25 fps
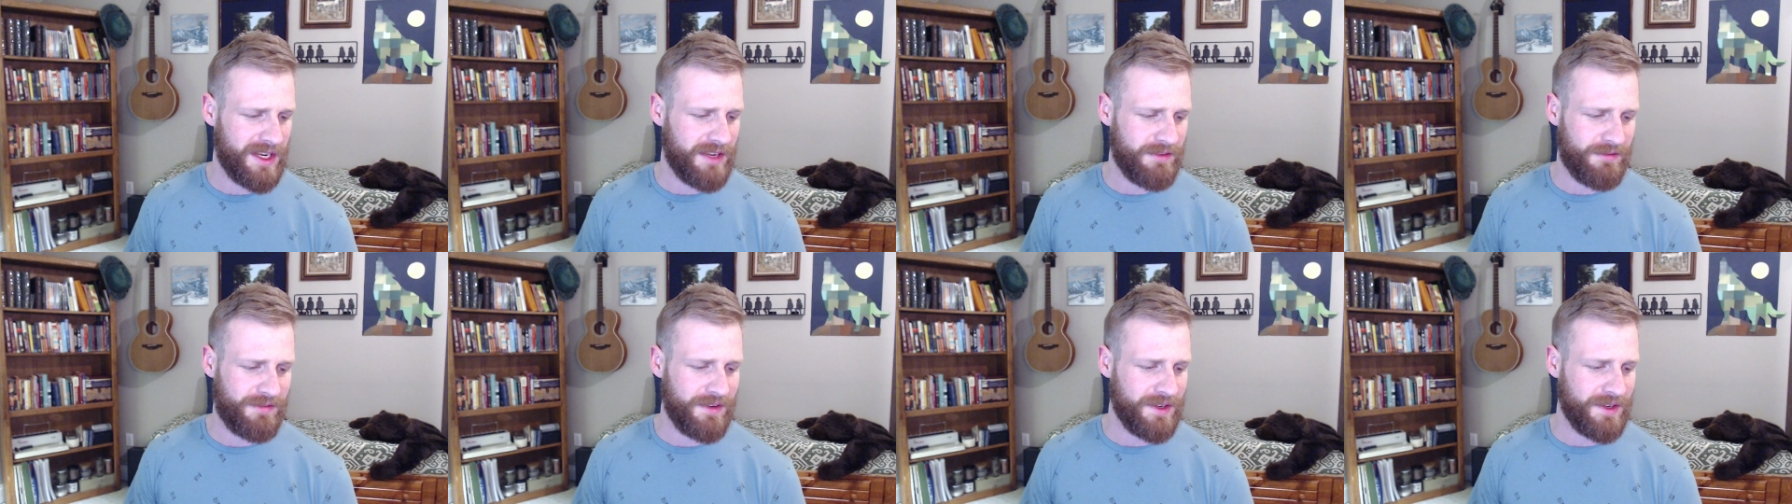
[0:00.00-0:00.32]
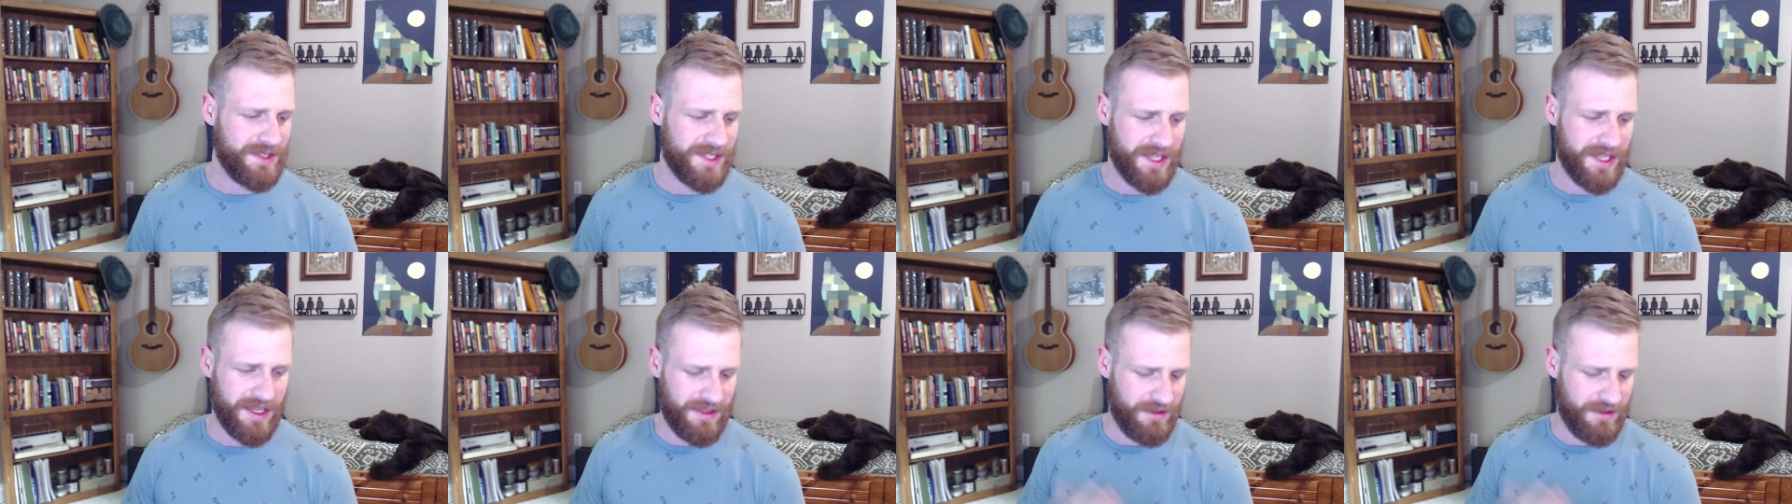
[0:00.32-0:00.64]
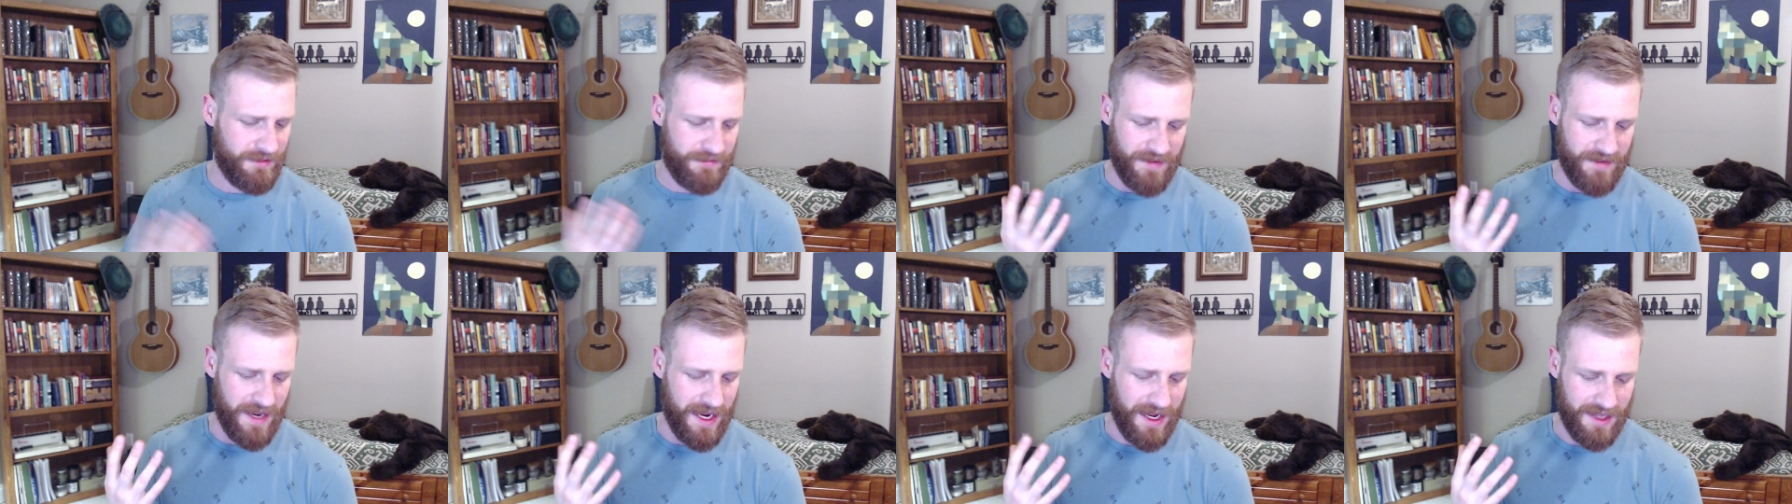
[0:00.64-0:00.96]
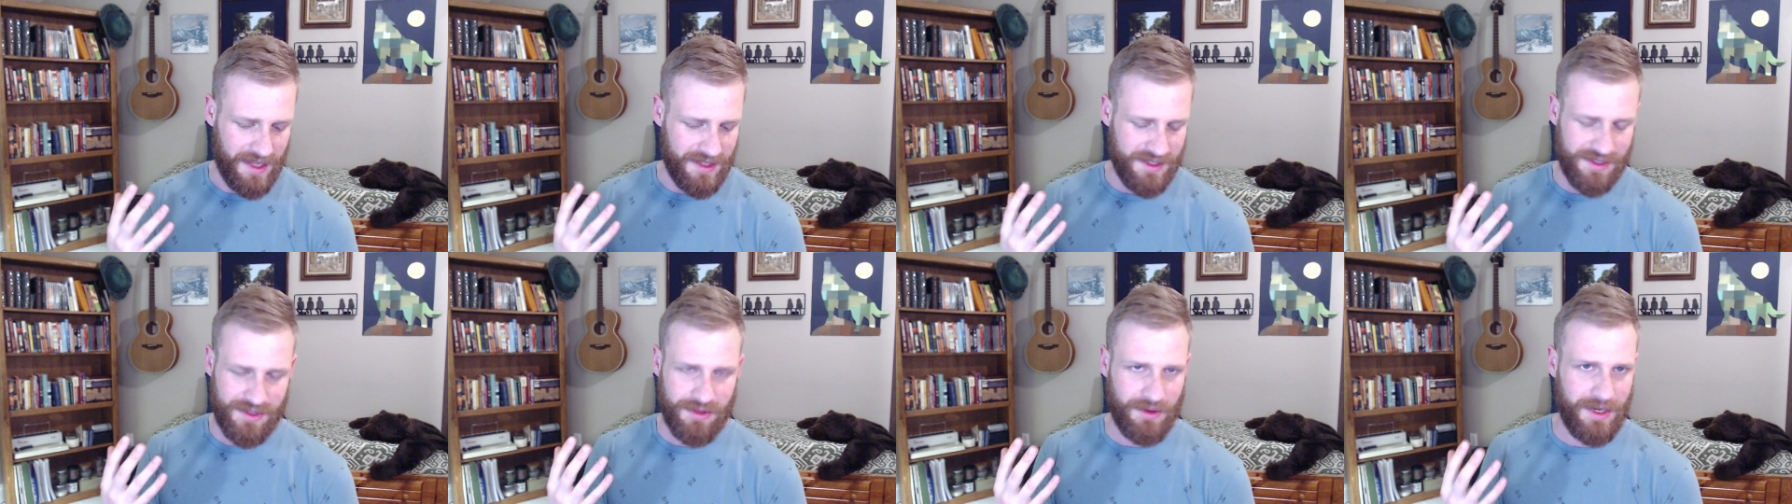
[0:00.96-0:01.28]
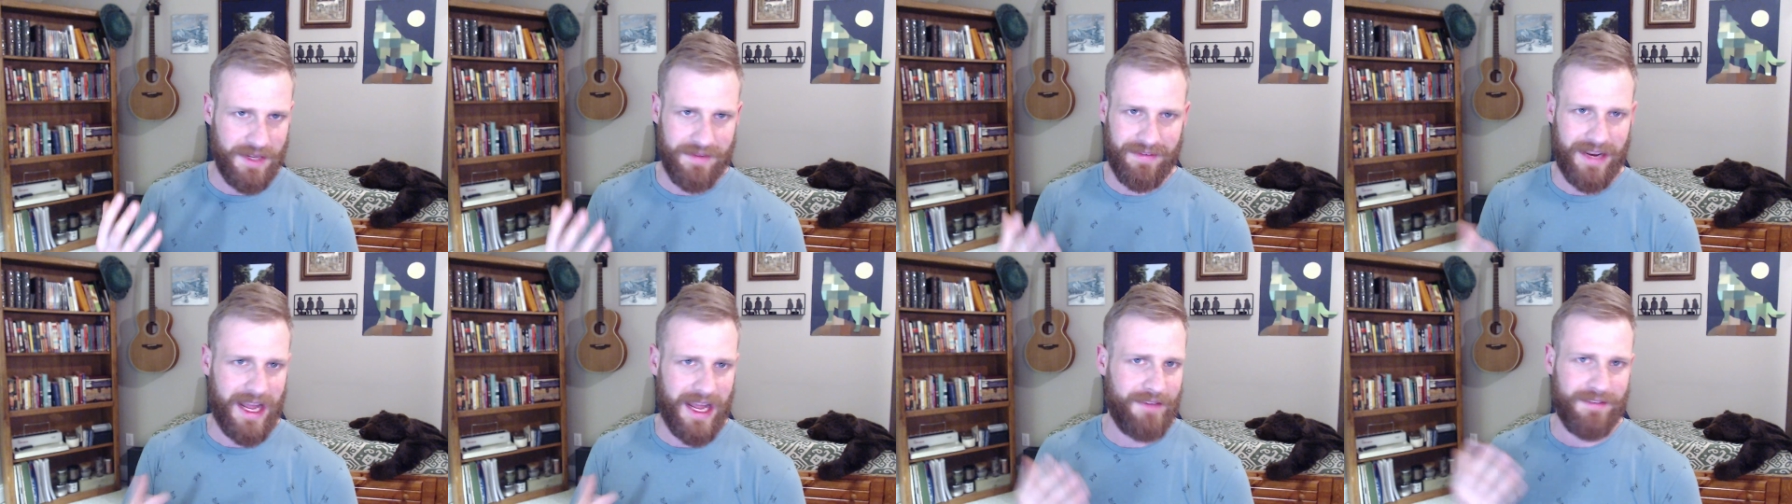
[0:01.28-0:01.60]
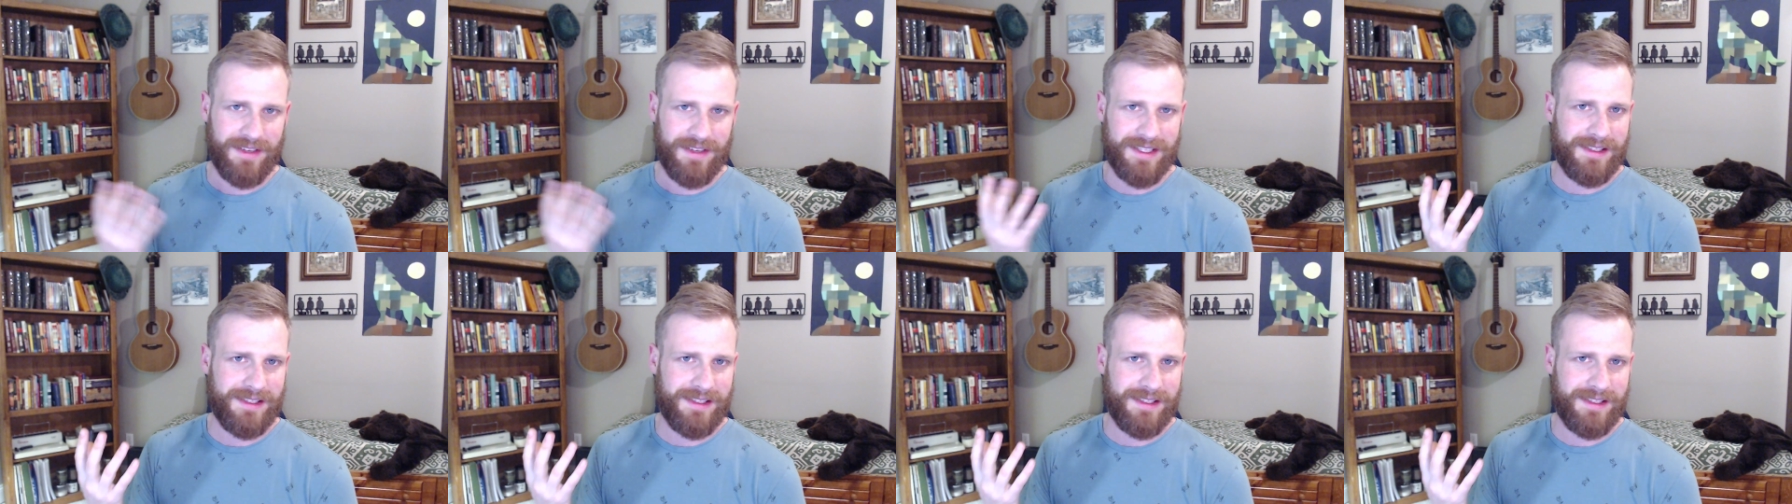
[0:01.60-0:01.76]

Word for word: It feels like the fans don't even have a